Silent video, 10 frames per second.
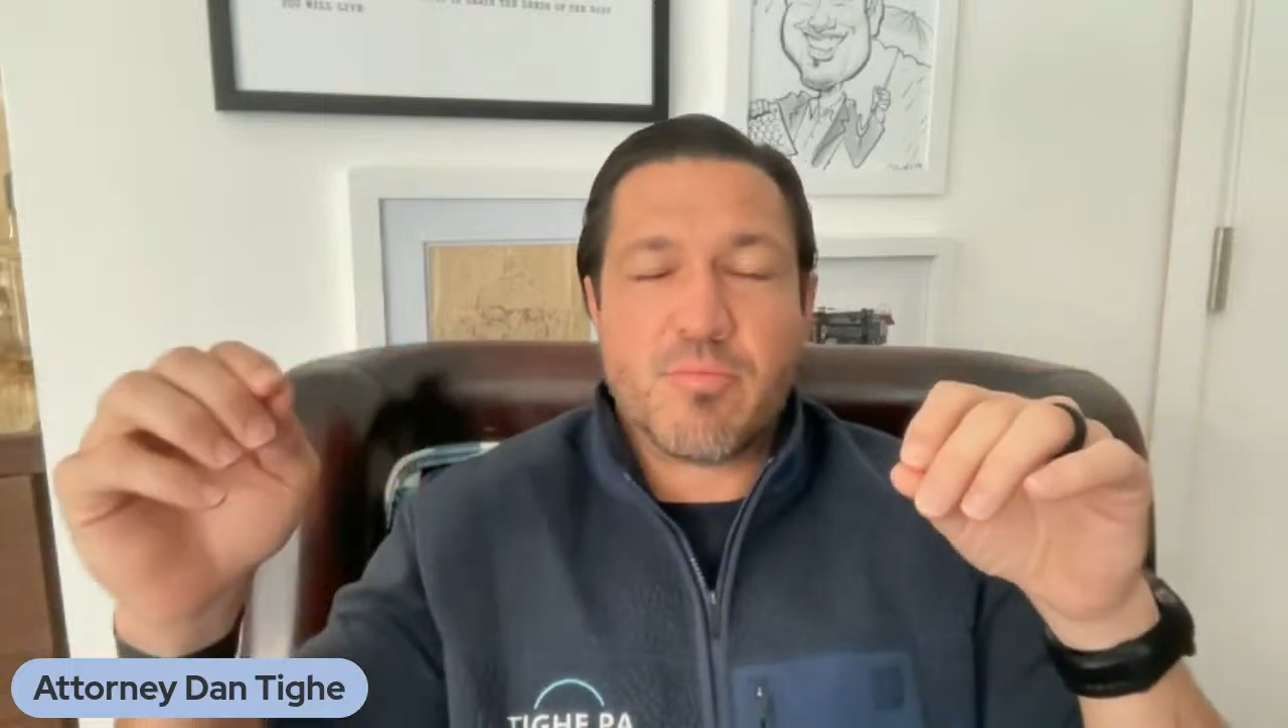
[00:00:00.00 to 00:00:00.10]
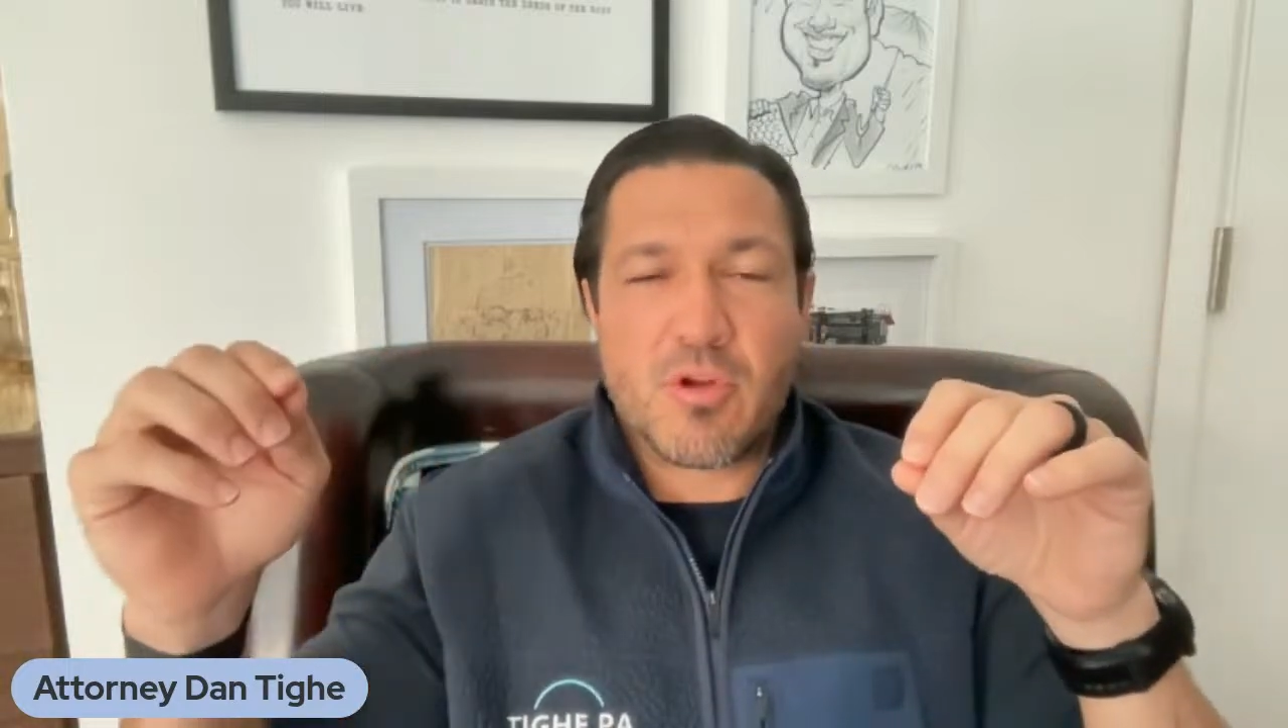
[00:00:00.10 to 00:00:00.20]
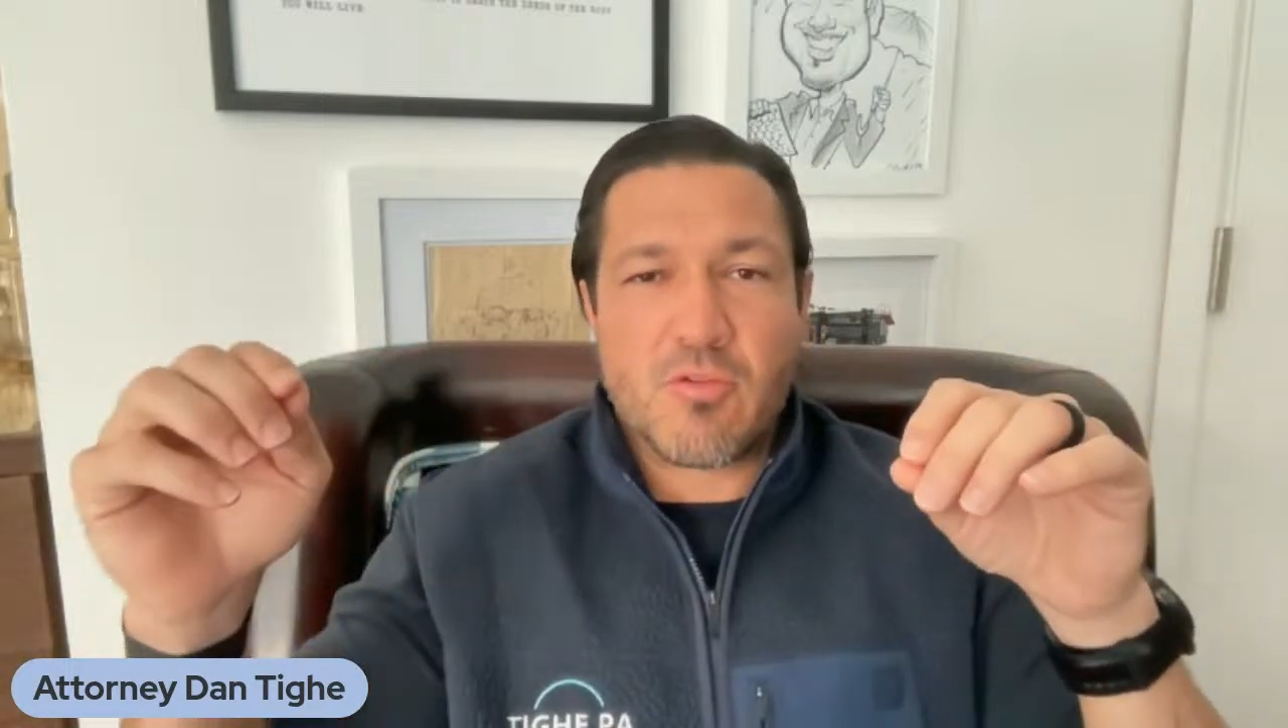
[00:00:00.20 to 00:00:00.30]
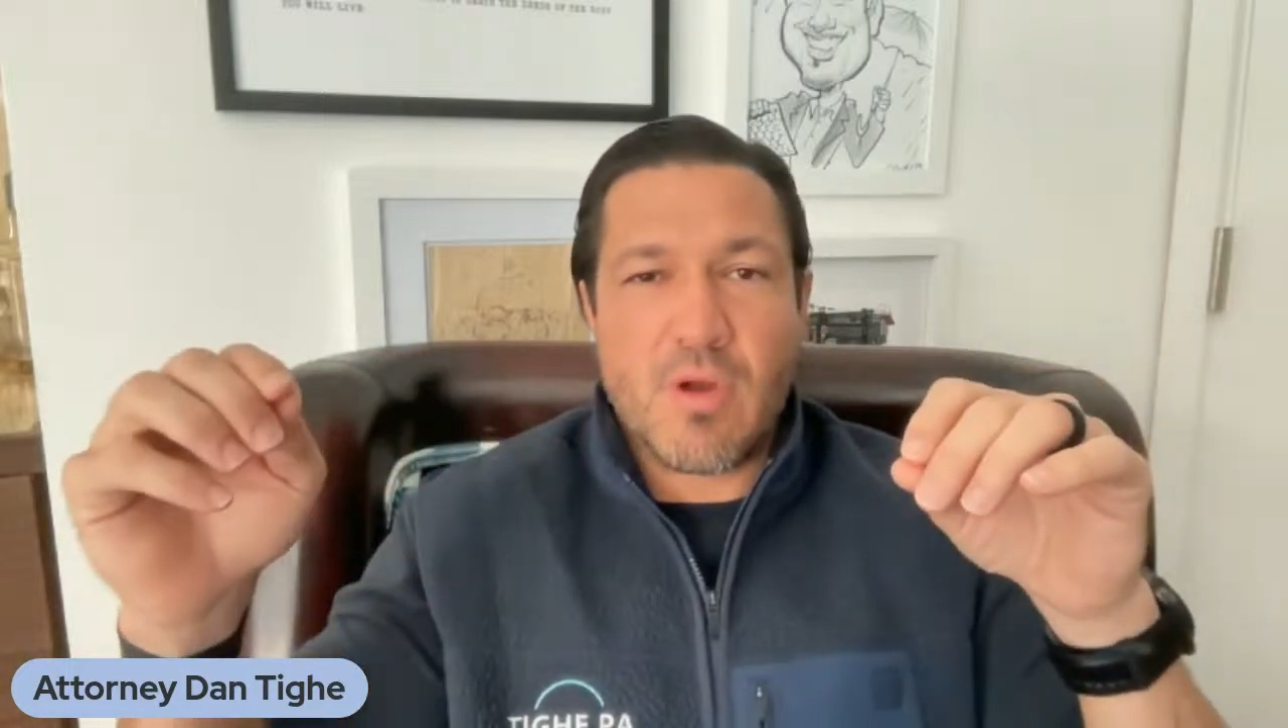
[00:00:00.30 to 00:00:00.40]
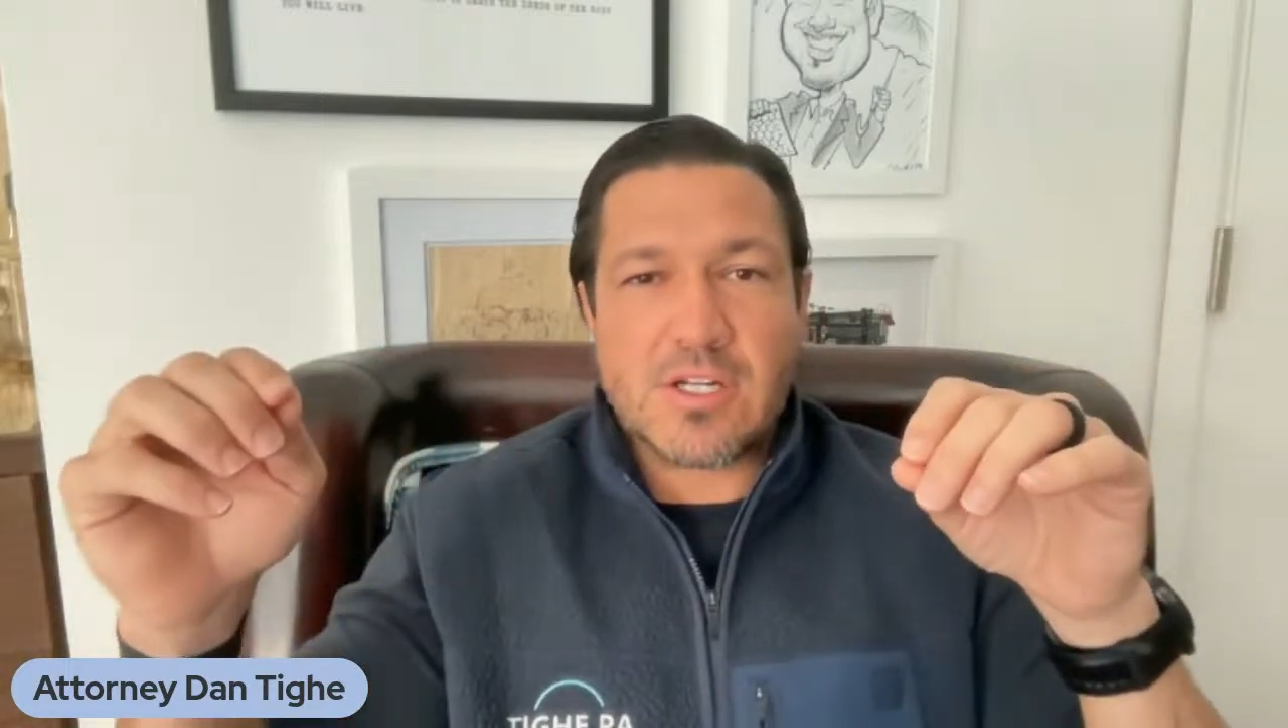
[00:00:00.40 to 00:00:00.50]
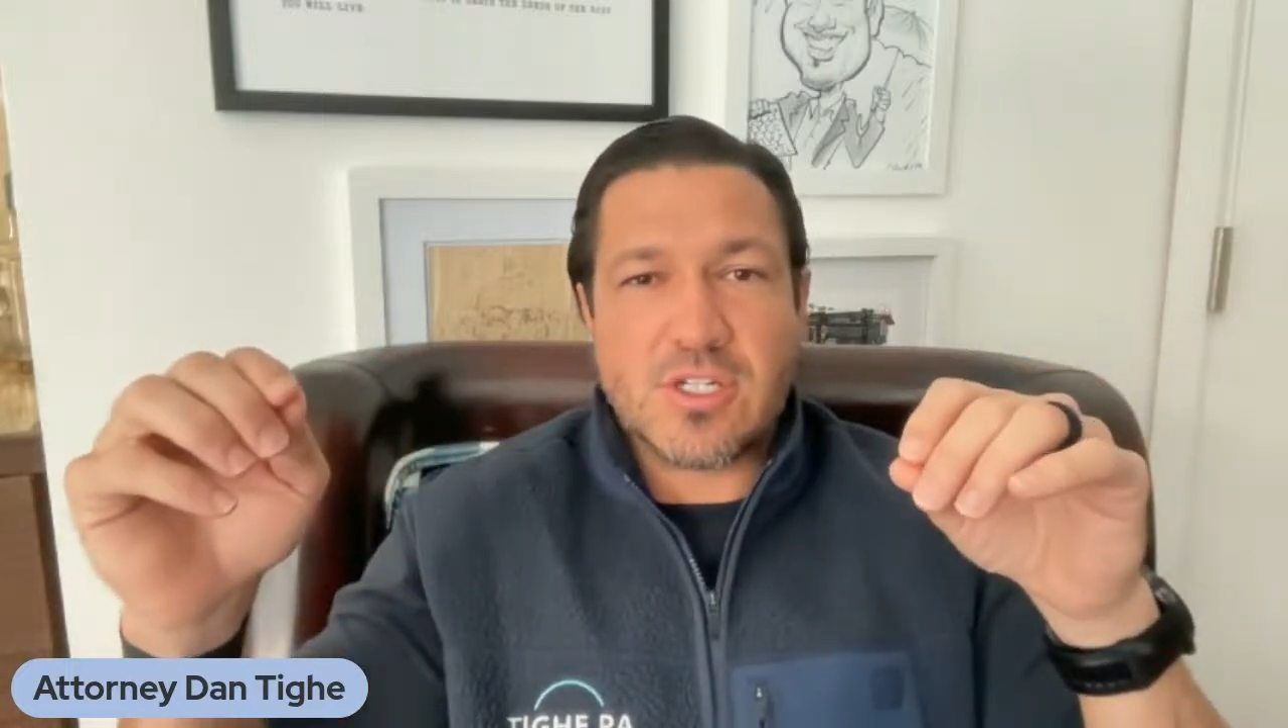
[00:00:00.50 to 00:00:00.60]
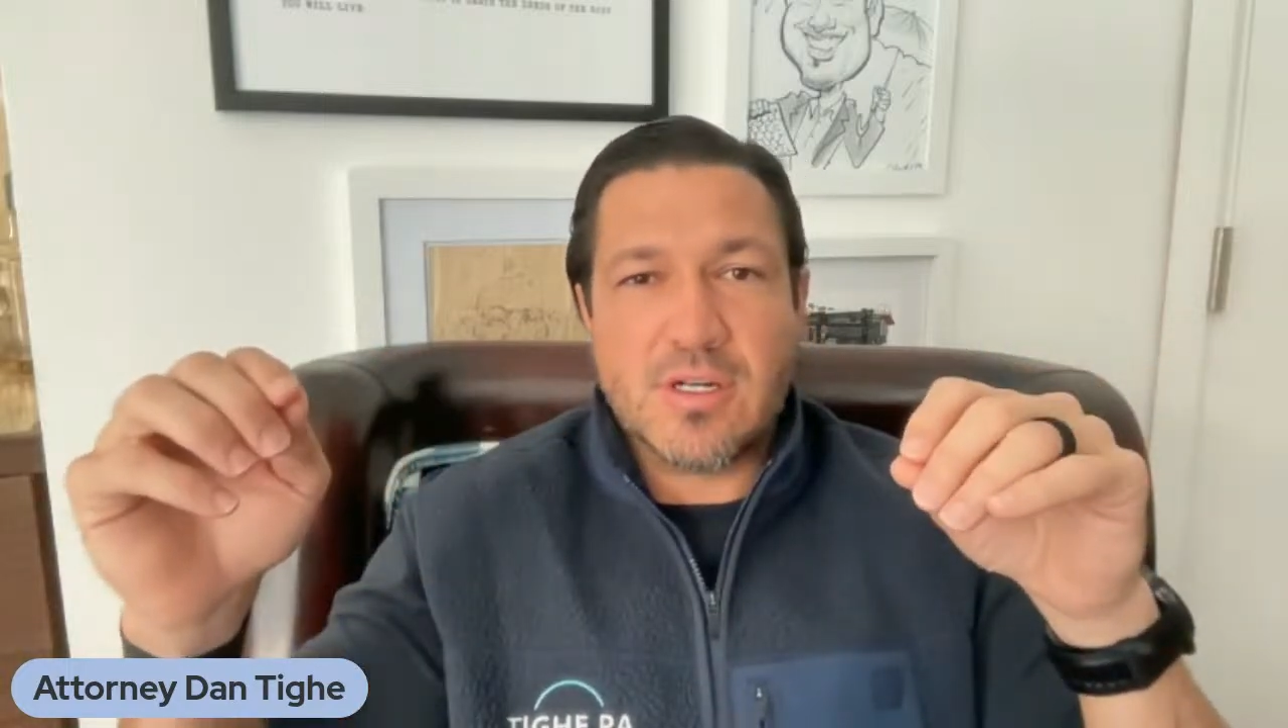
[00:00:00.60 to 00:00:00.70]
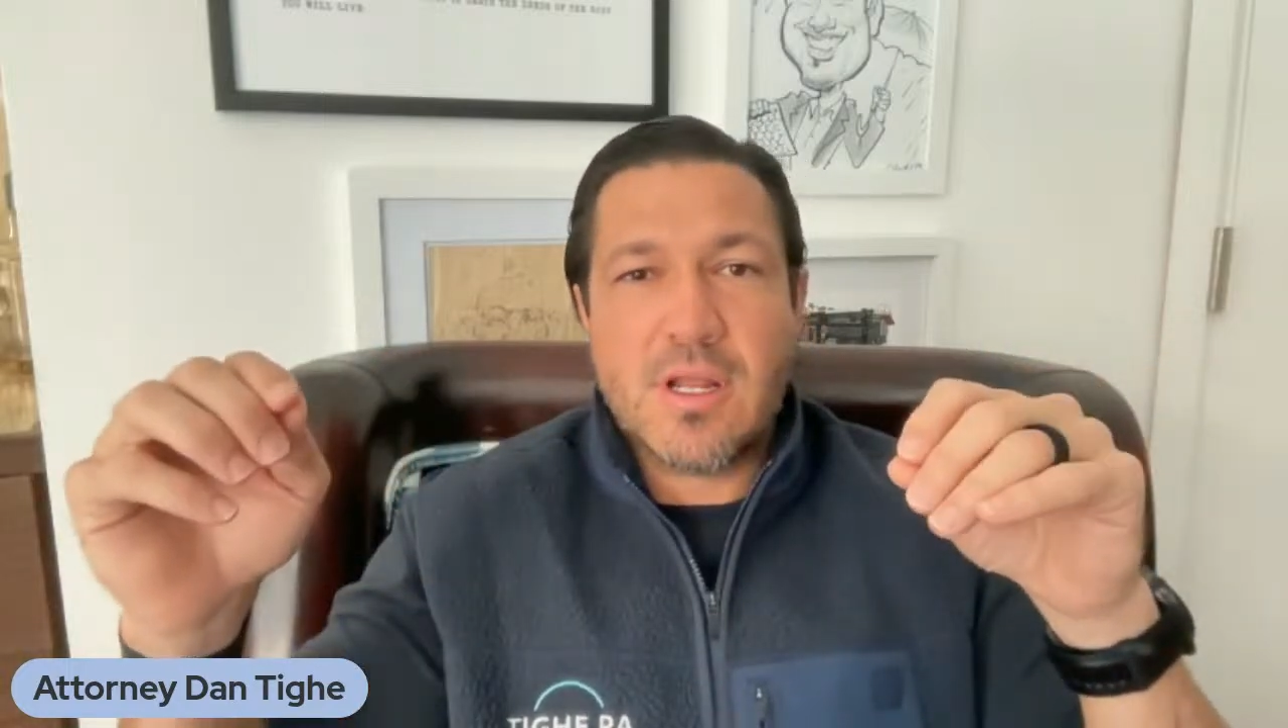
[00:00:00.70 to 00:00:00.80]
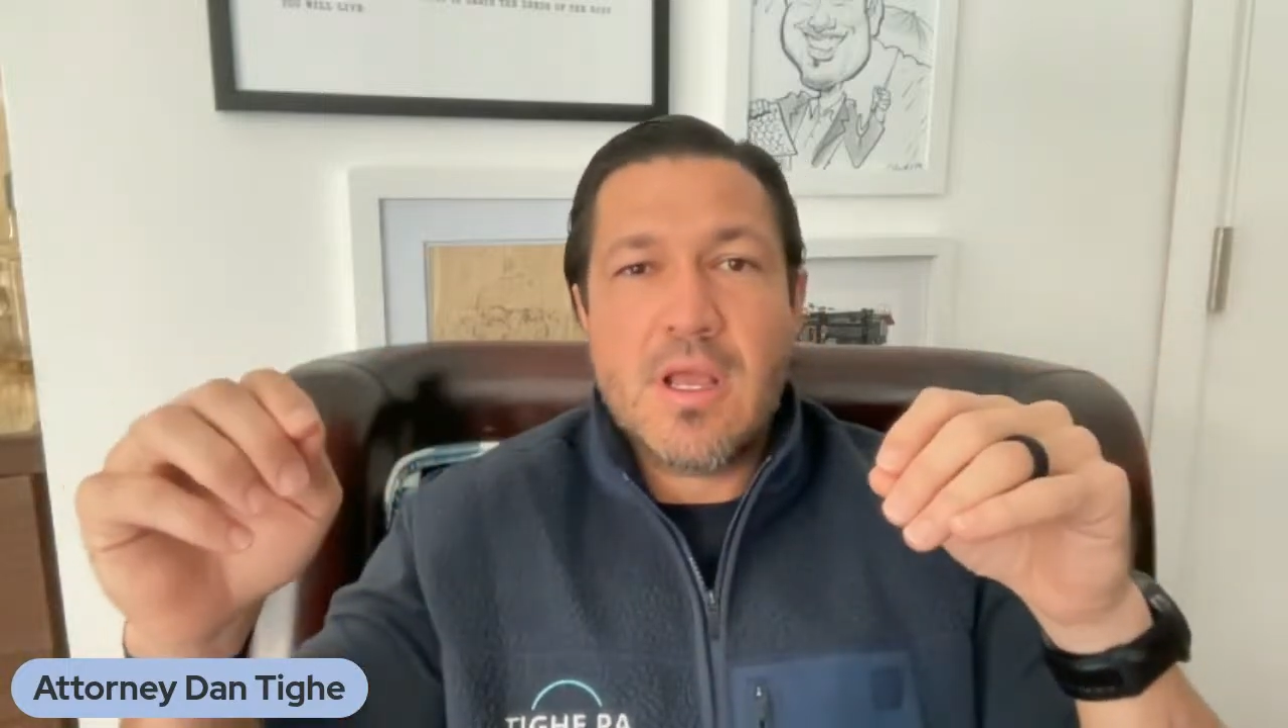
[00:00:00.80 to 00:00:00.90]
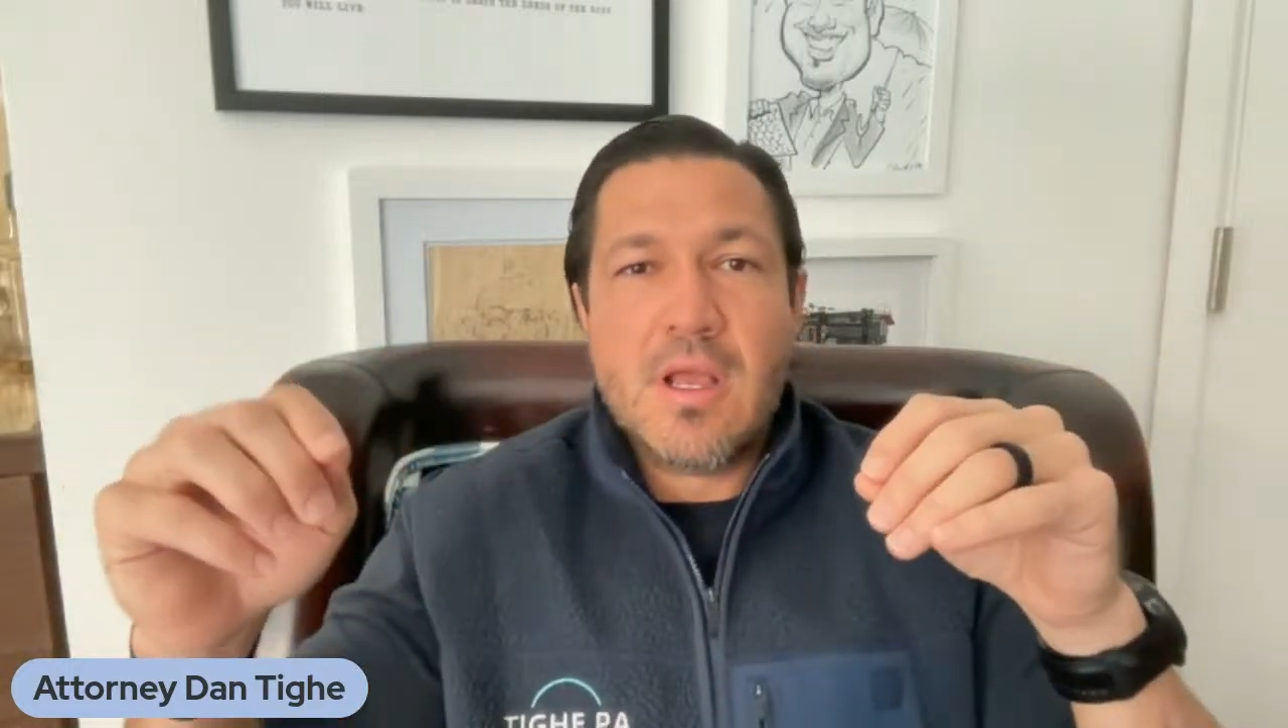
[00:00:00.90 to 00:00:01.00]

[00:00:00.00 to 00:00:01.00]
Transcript: progression.